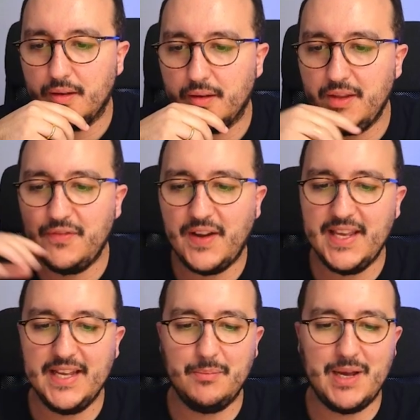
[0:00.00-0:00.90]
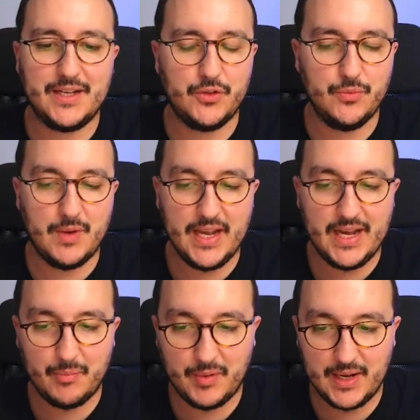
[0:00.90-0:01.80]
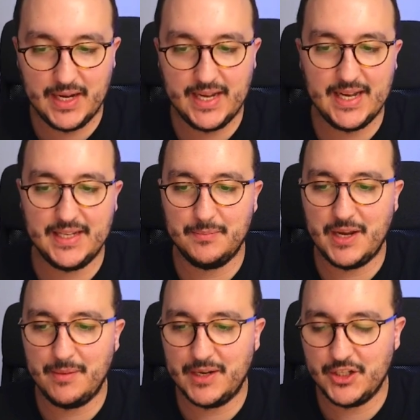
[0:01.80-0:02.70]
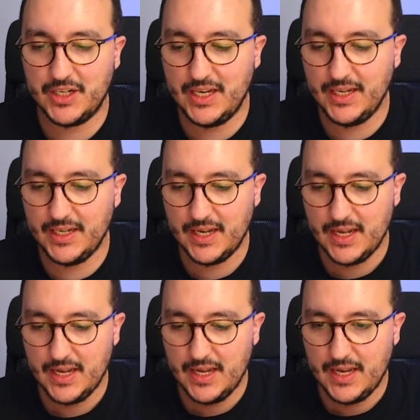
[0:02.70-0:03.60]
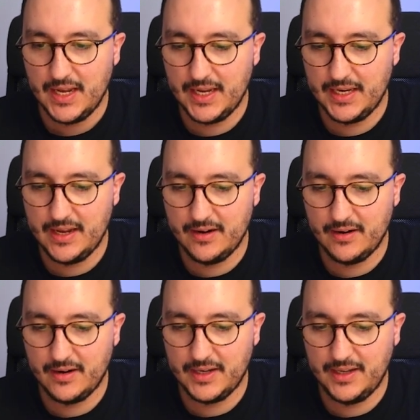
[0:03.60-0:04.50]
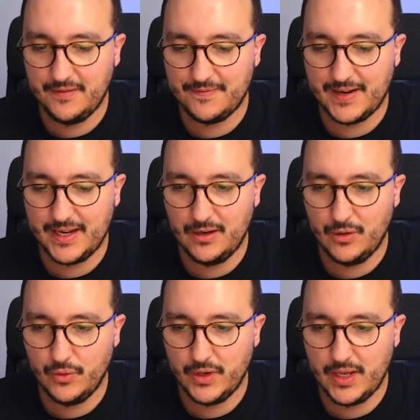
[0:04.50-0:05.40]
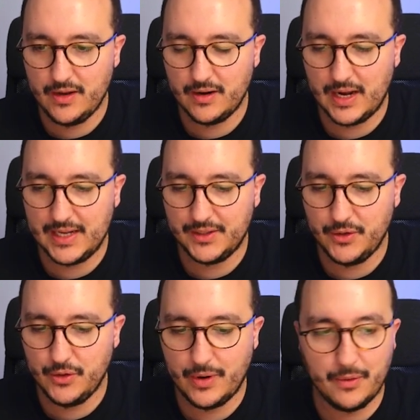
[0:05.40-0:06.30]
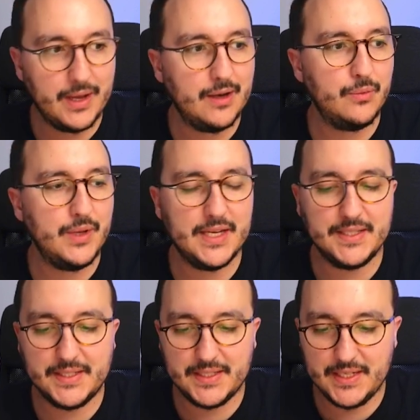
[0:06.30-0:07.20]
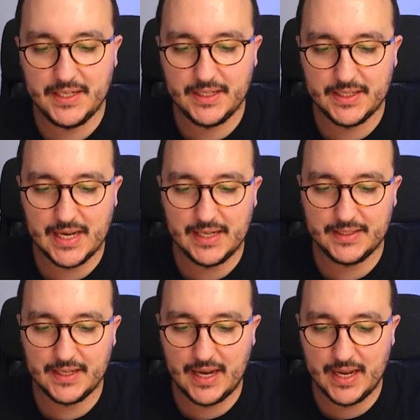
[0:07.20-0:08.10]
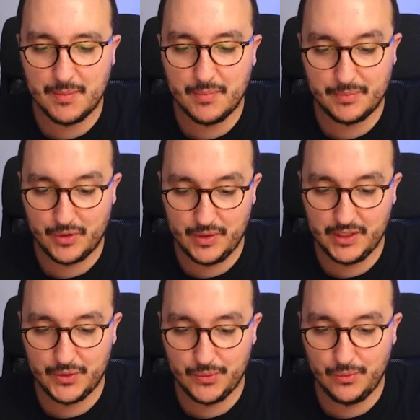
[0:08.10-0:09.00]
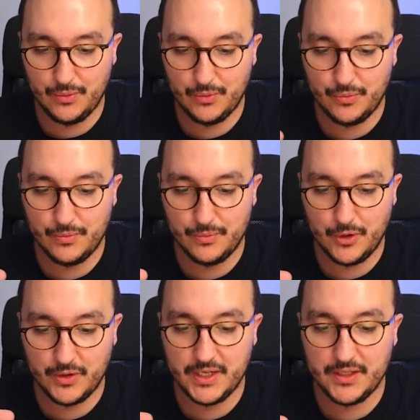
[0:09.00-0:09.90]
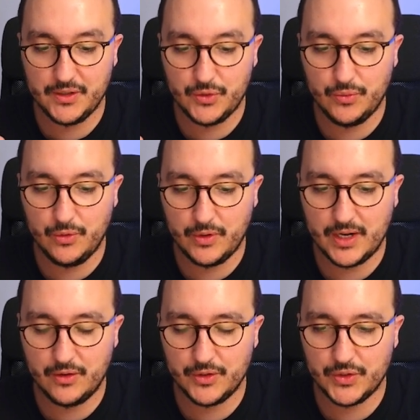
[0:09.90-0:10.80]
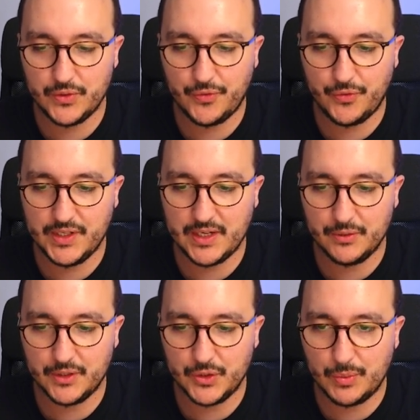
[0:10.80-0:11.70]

If I get back to my app, I got my magic link. And here, if I look here at the URL, we can see that I'm going to log in to localhost 3000.